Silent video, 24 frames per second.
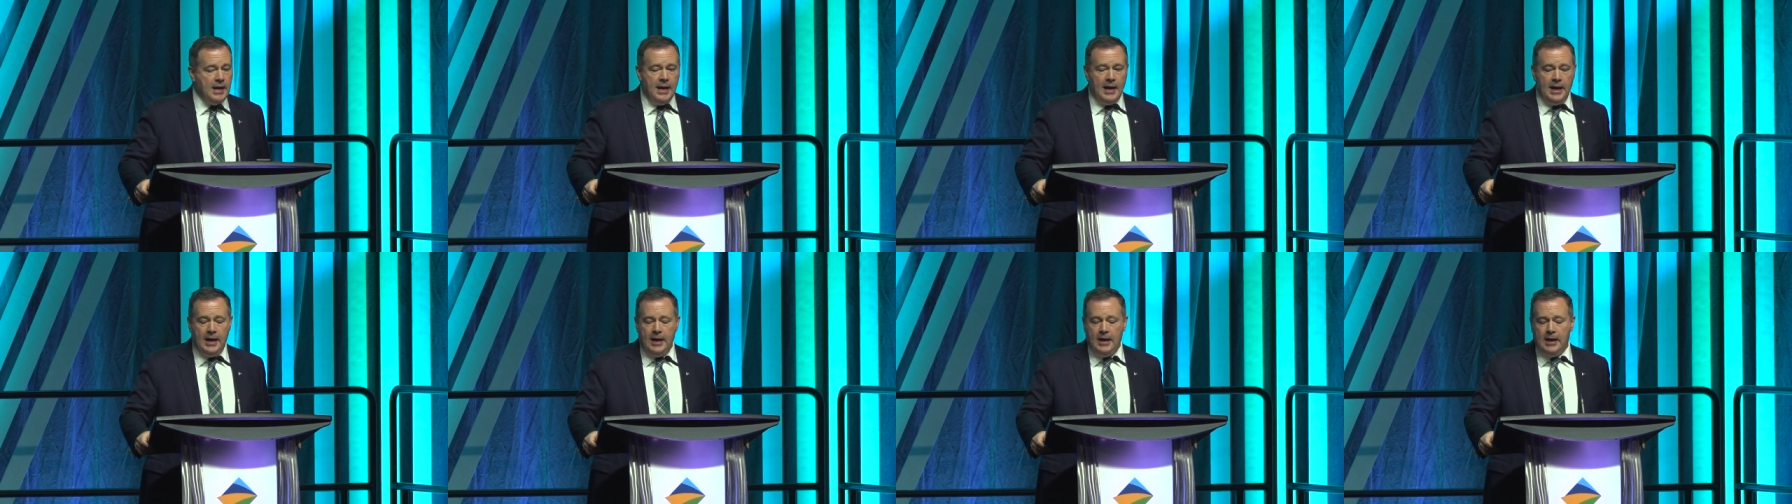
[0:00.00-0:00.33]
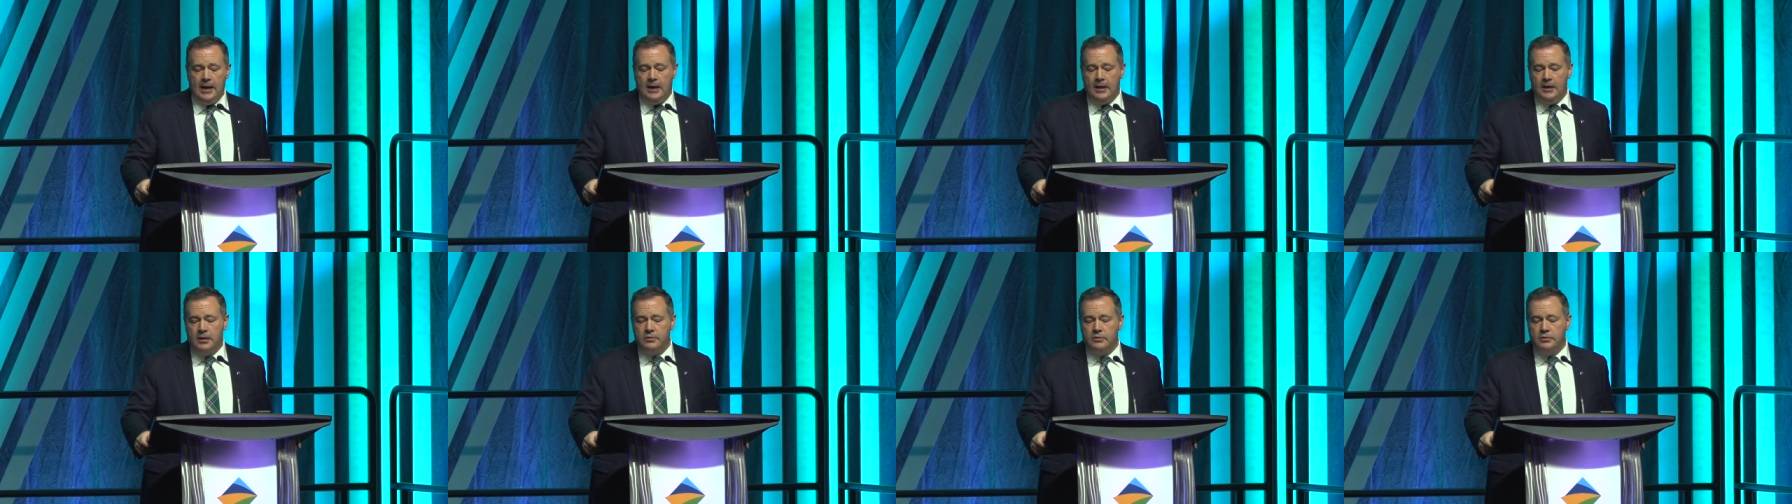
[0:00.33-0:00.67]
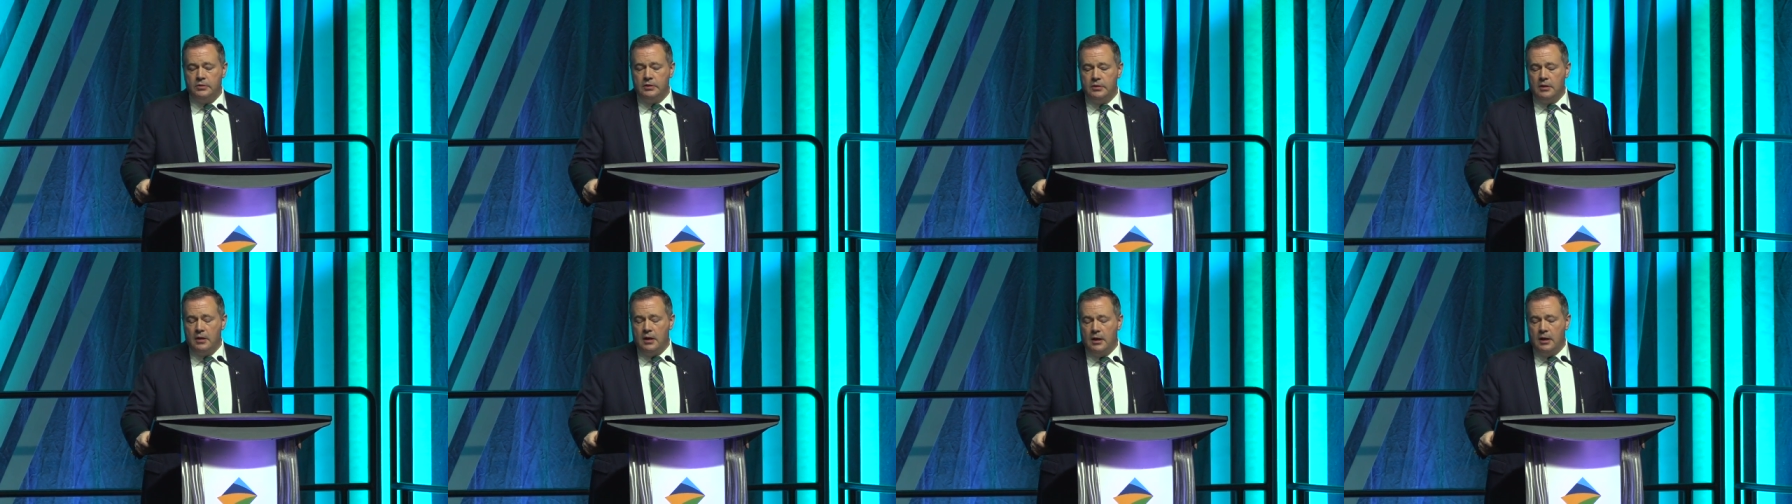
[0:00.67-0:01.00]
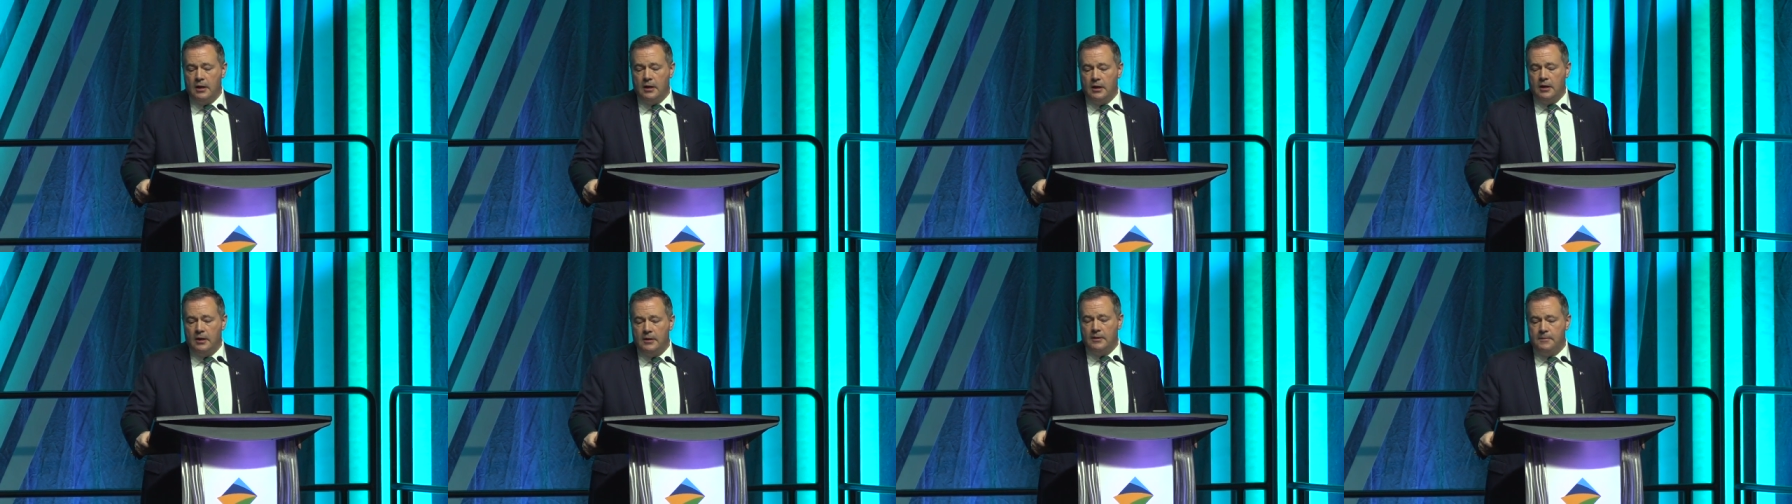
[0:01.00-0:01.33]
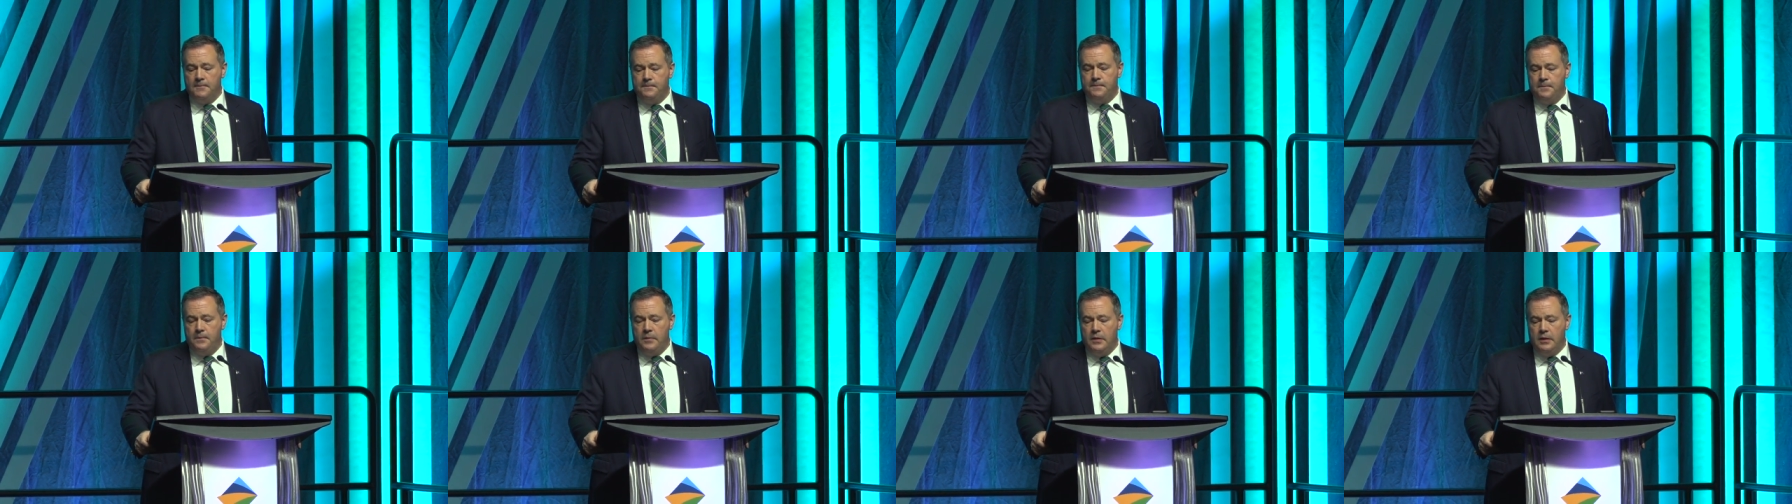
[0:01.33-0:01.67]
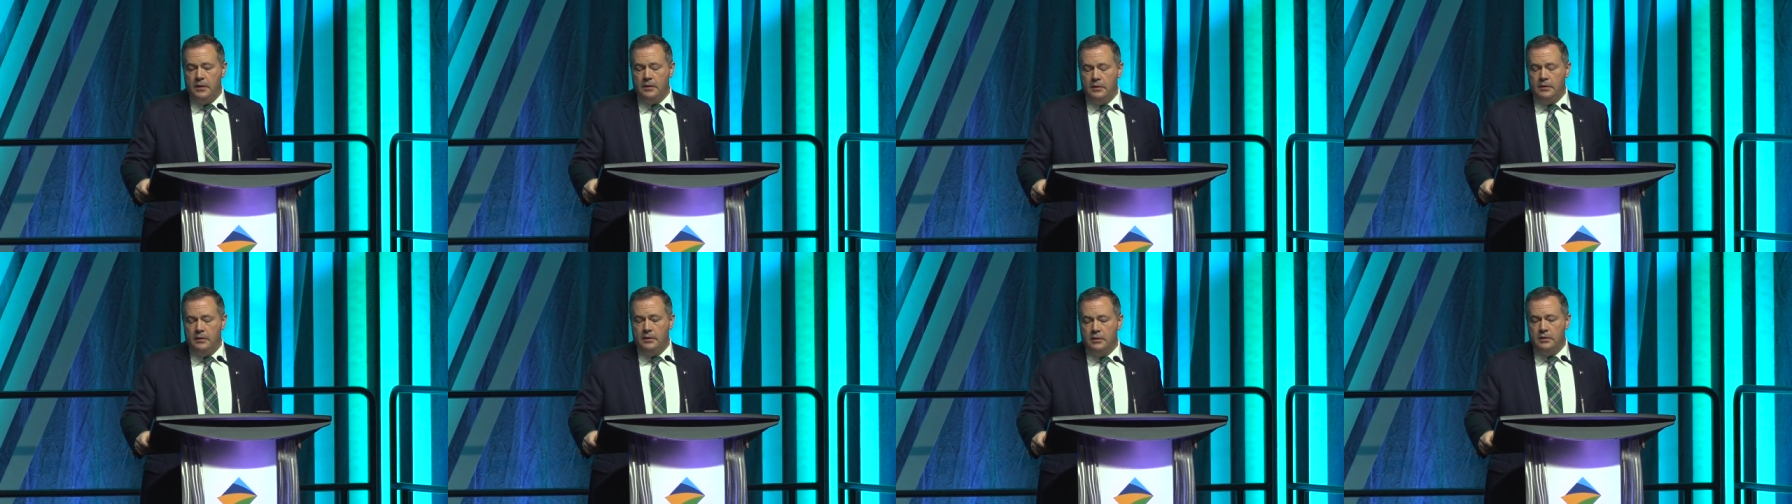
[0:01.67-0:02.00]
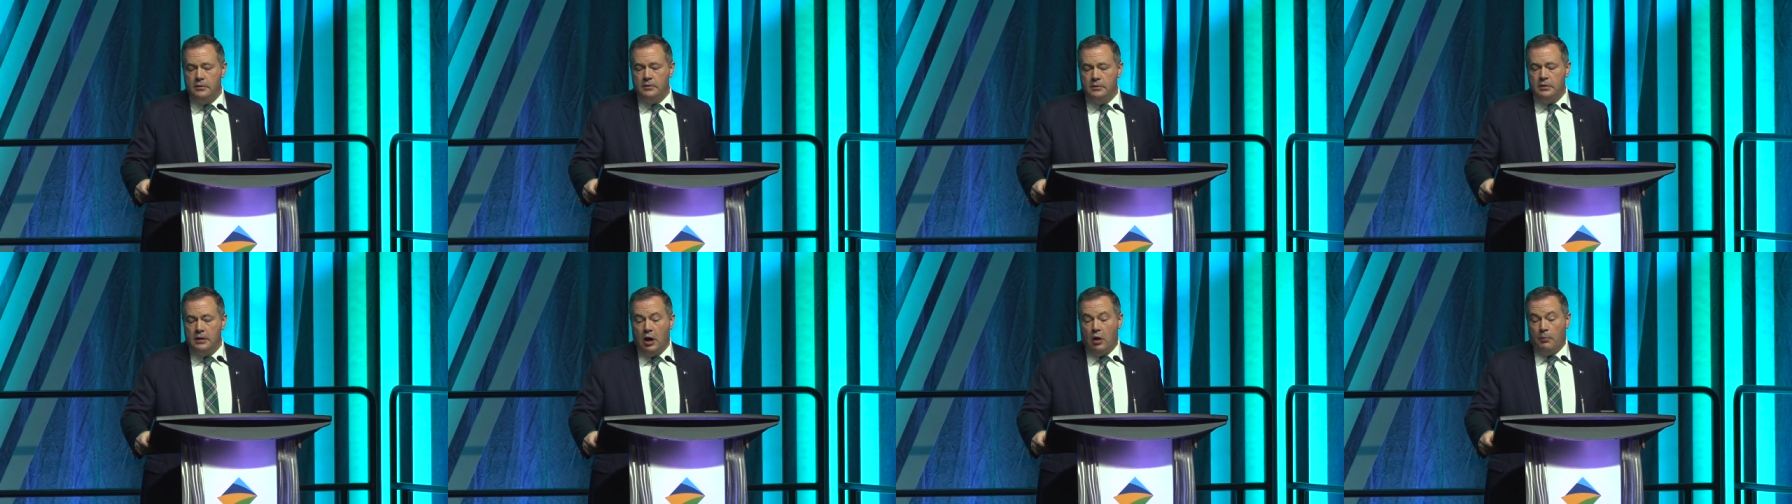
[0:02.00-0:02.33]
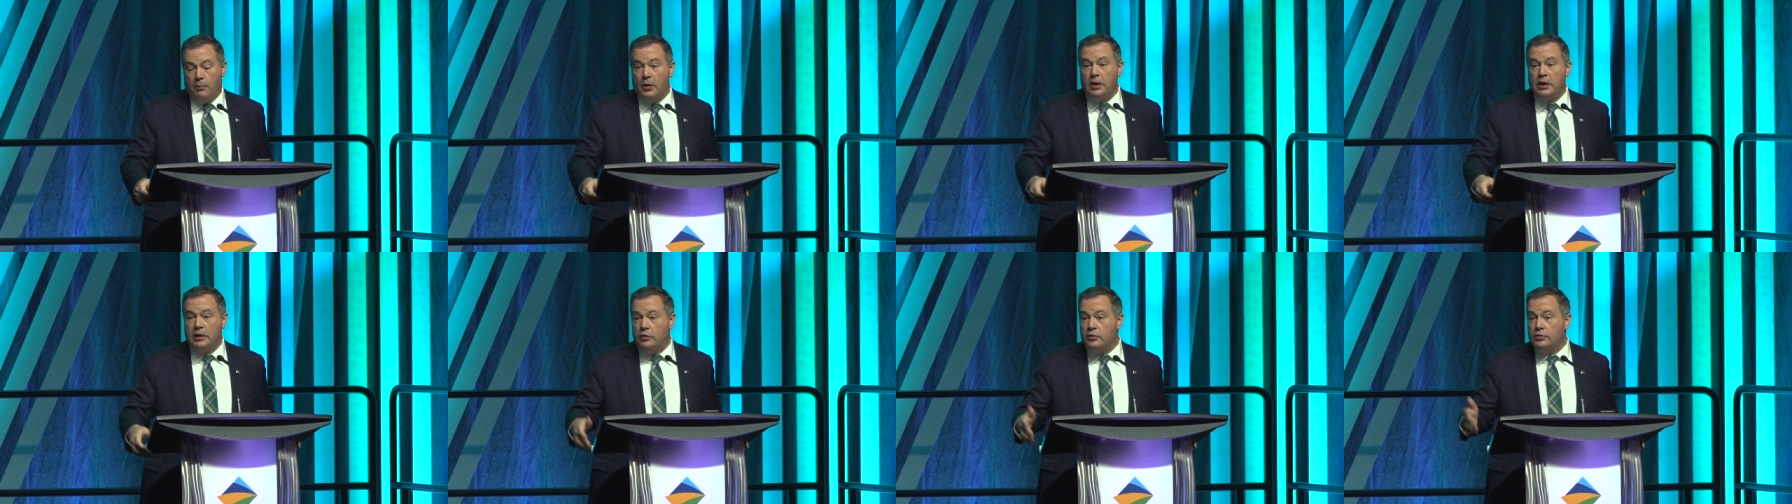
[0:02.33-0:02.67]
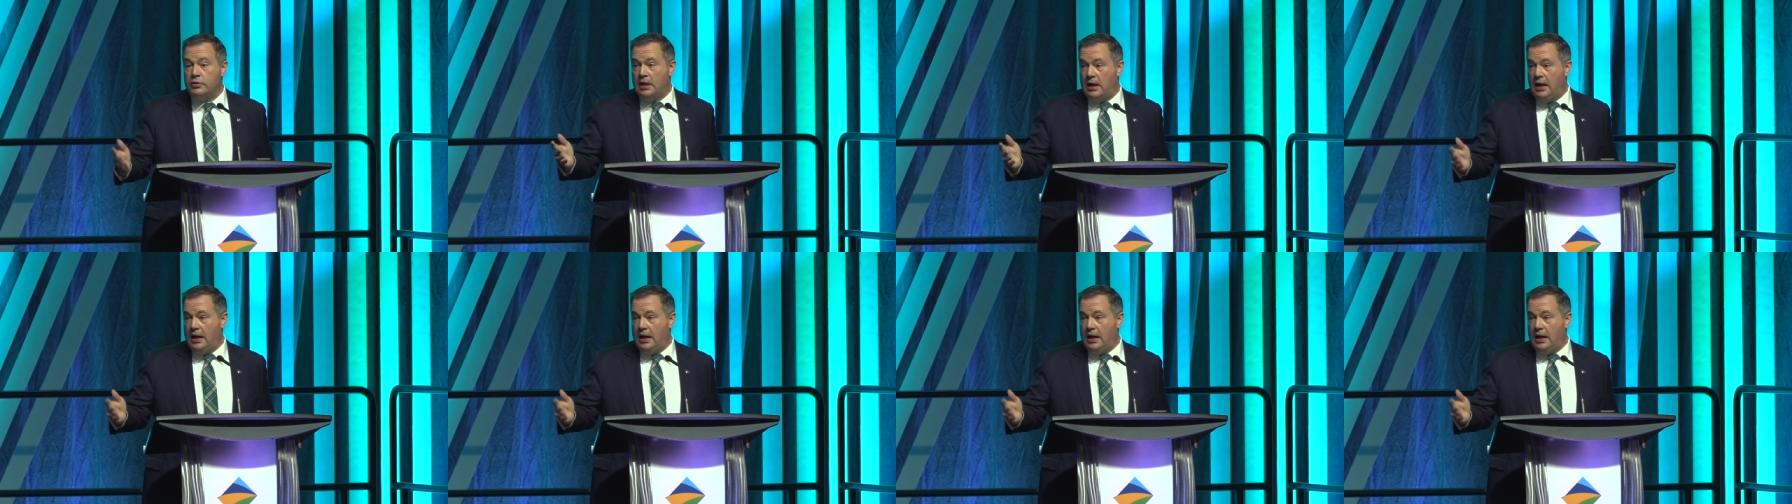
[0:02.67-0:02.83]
And uh, Alberta used